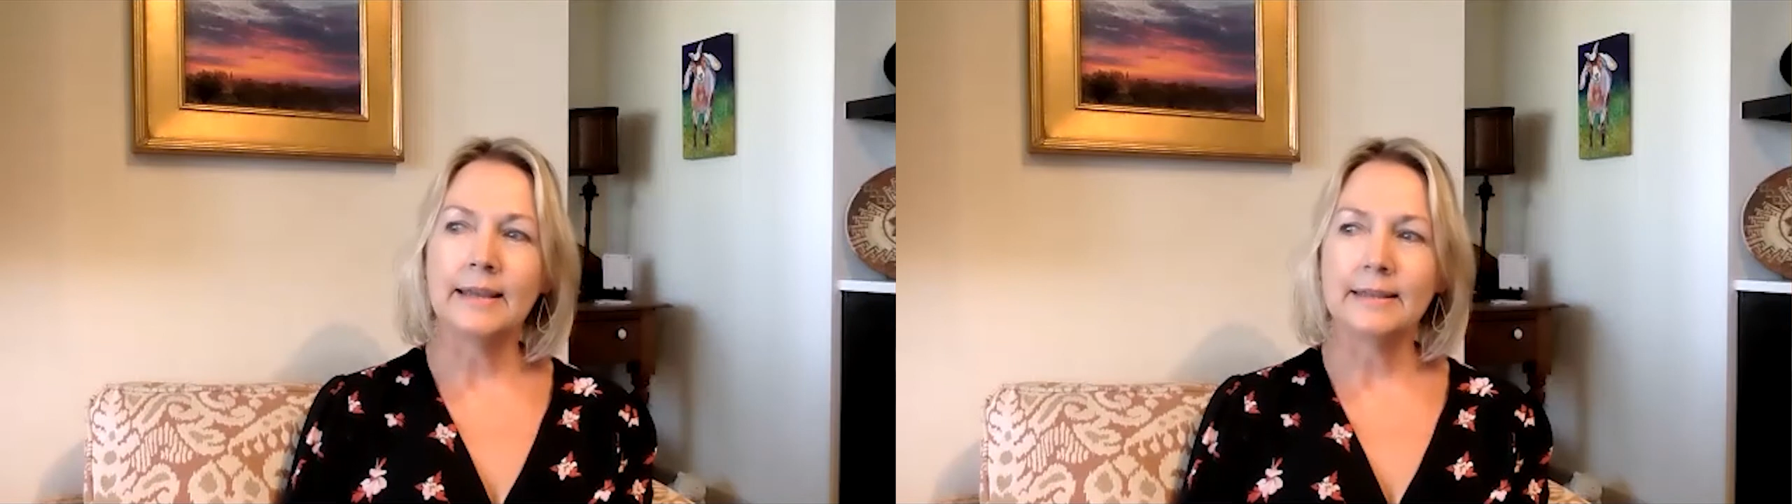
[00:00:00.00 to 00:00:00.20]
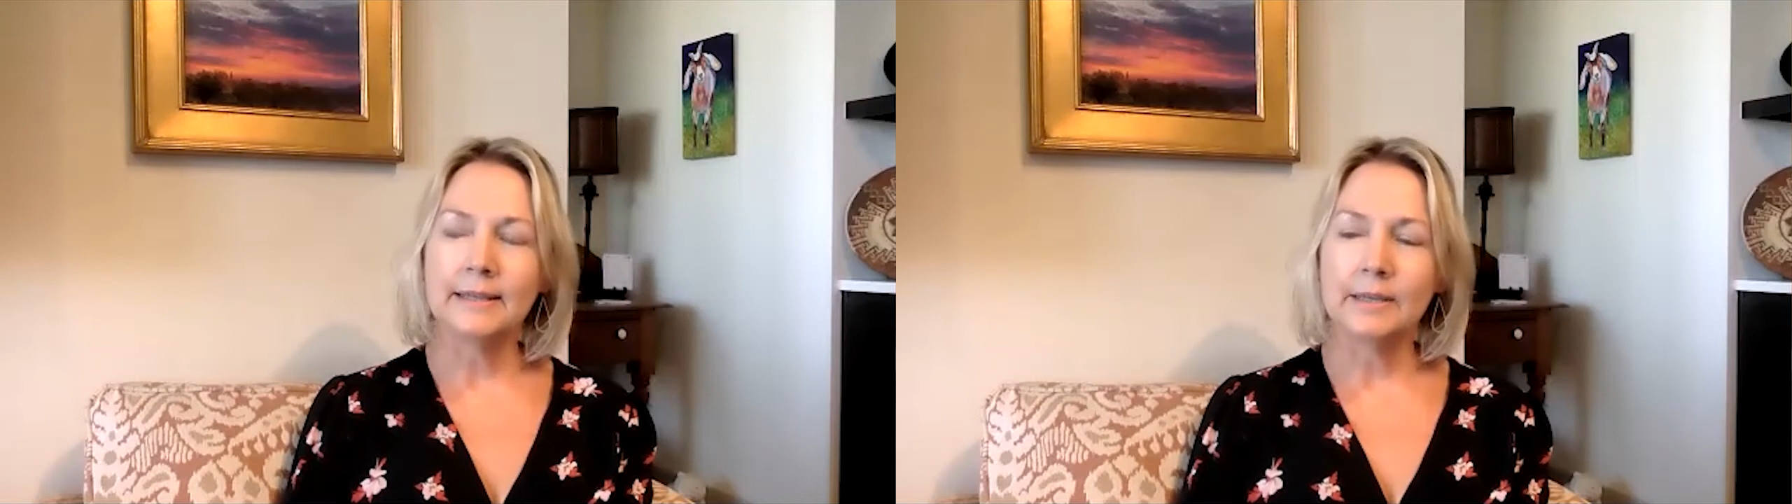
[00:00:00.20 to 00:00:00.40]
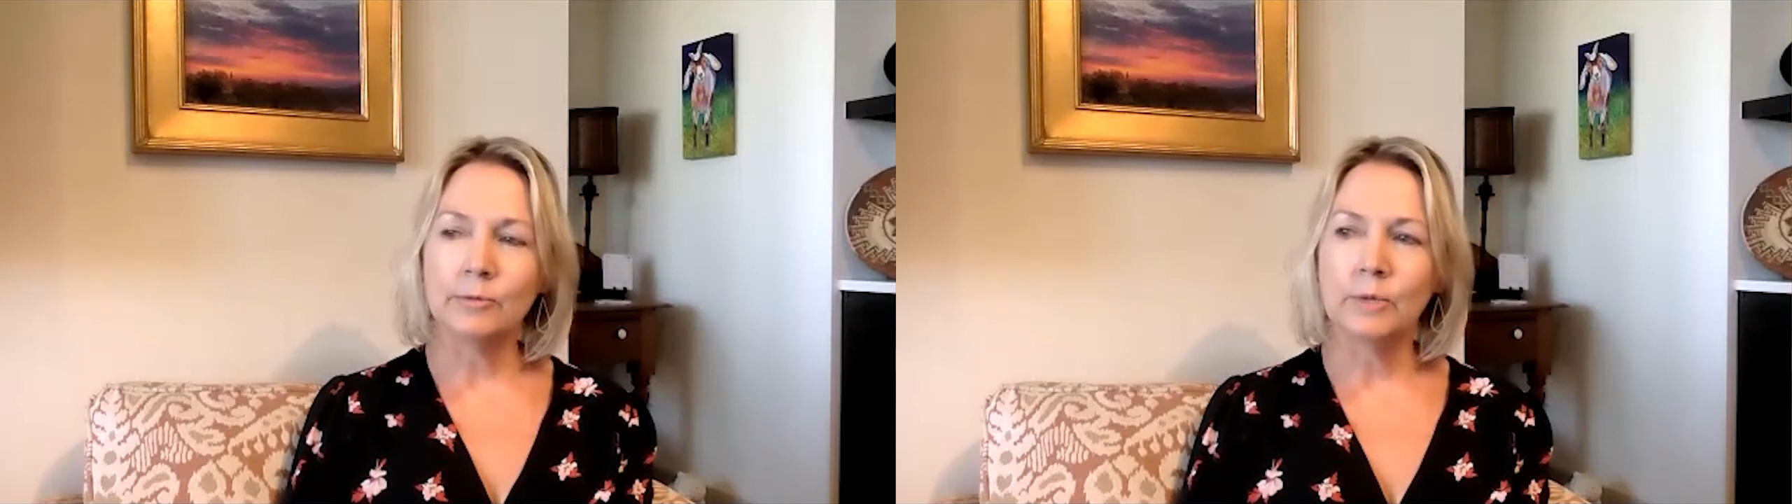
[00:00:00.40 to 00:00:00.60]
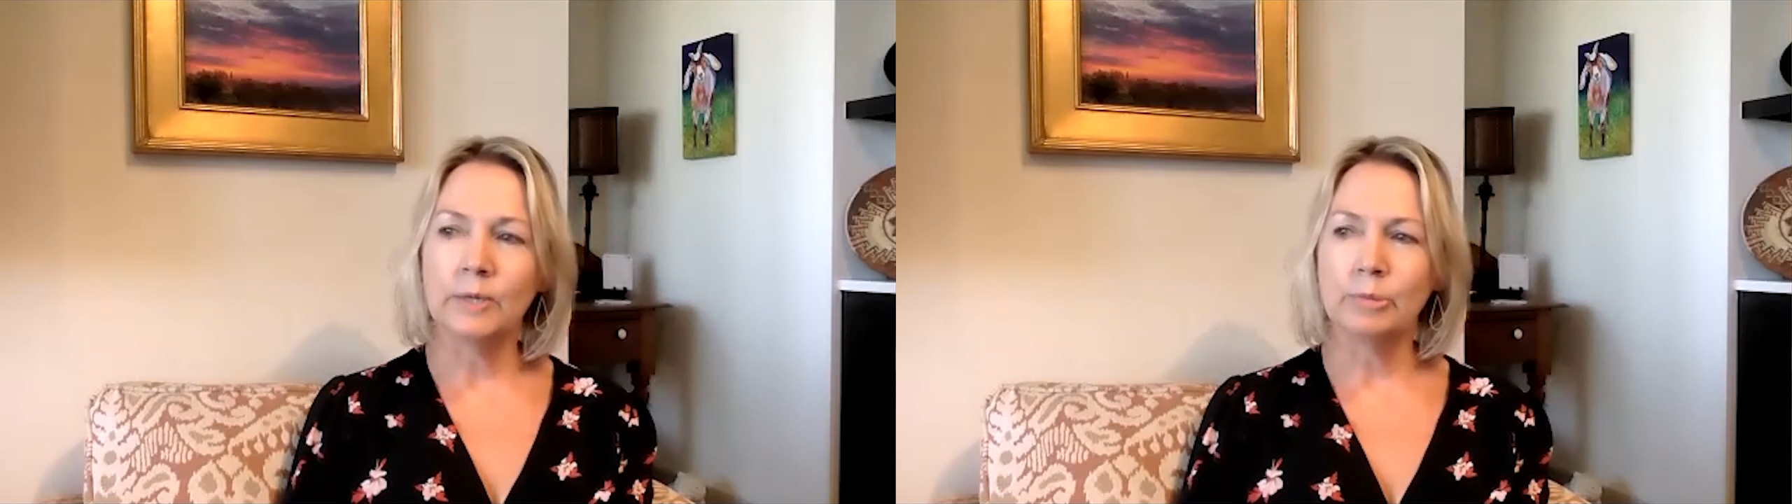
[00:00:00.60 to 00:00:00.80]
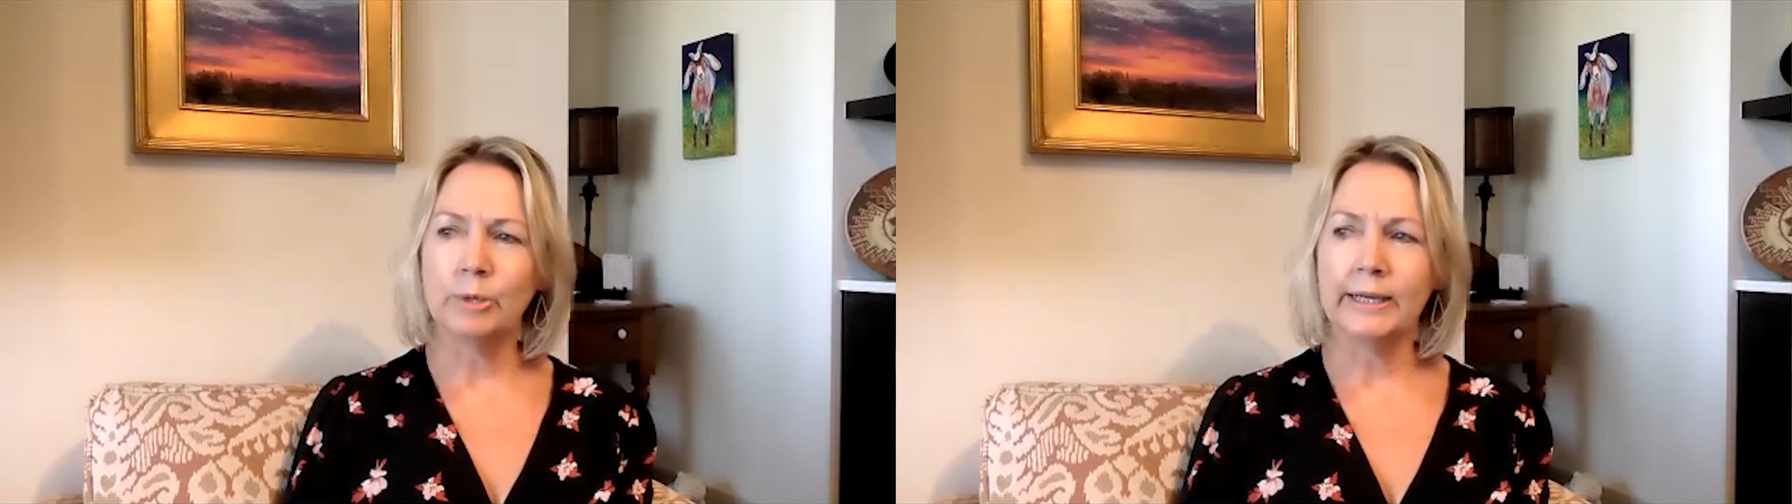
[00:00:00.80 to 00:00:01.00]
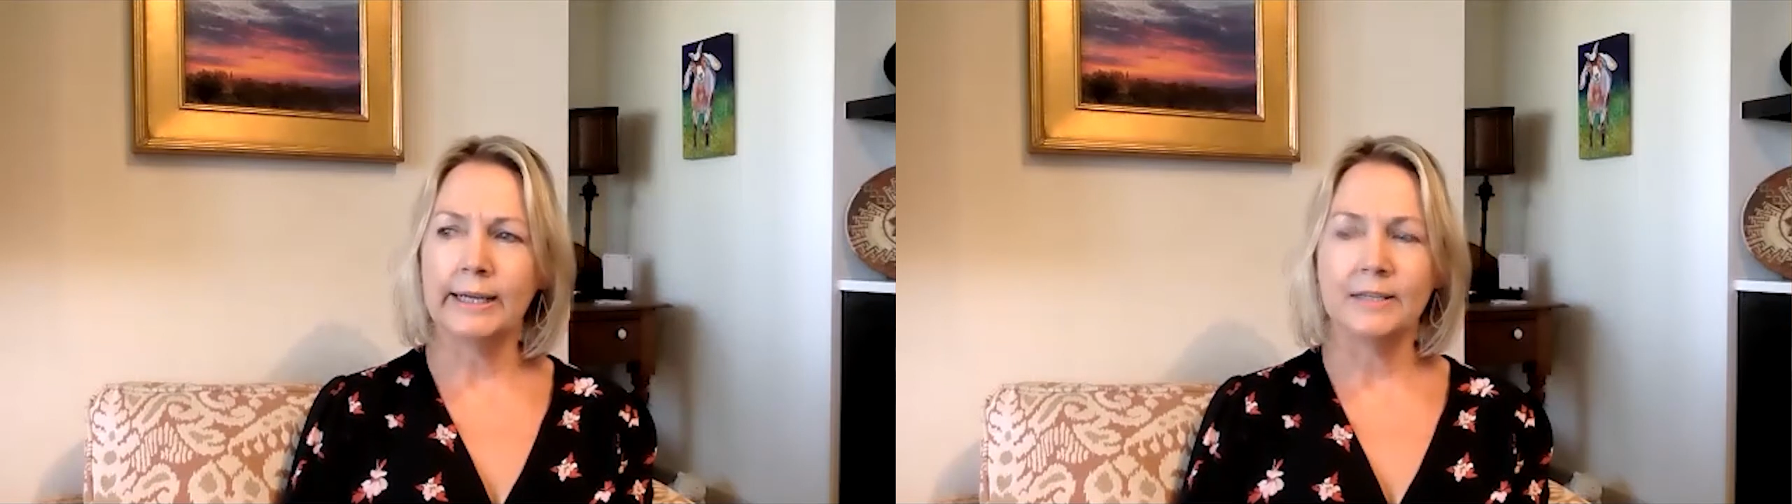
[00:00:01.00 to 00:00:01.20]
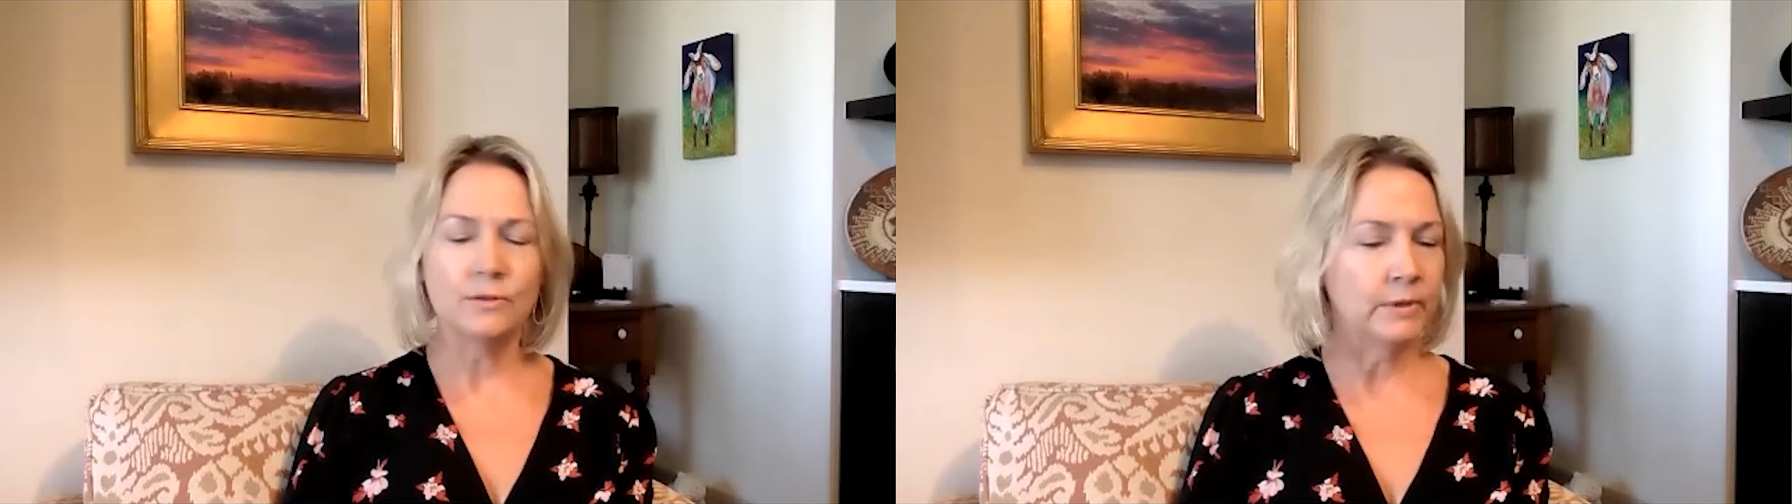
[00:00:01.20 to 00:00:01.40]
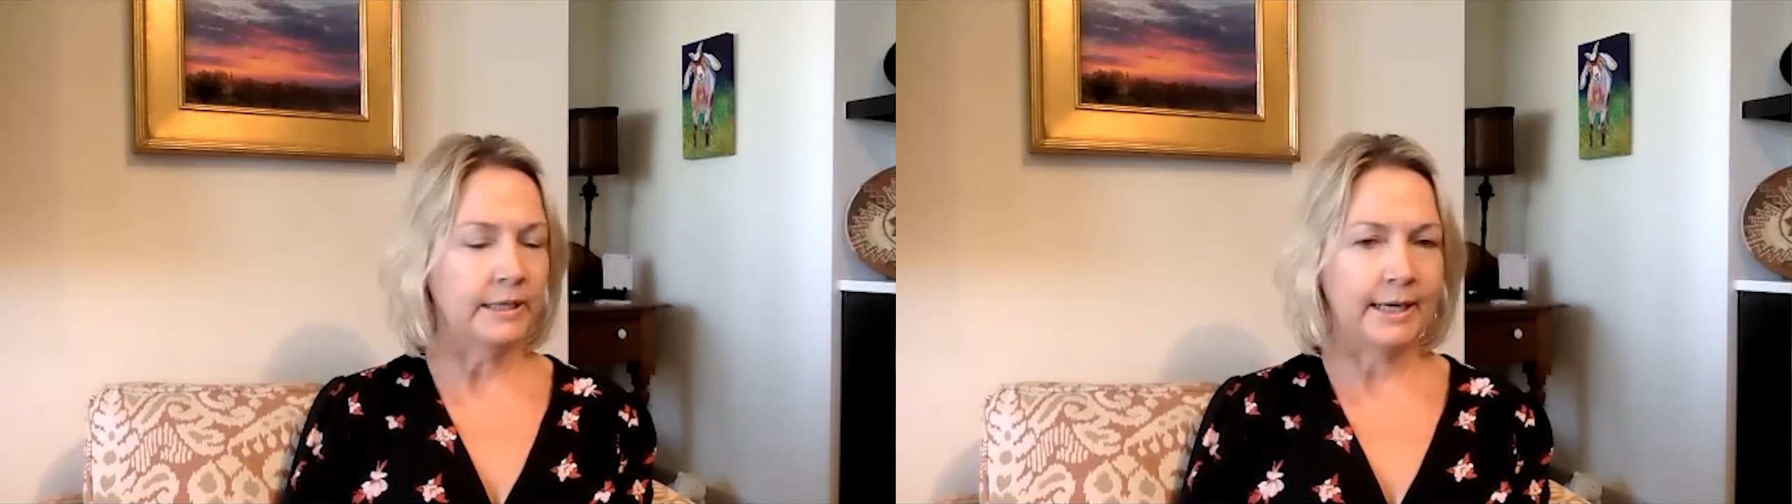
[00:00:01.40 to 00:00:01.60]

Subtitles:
think at one point I had 20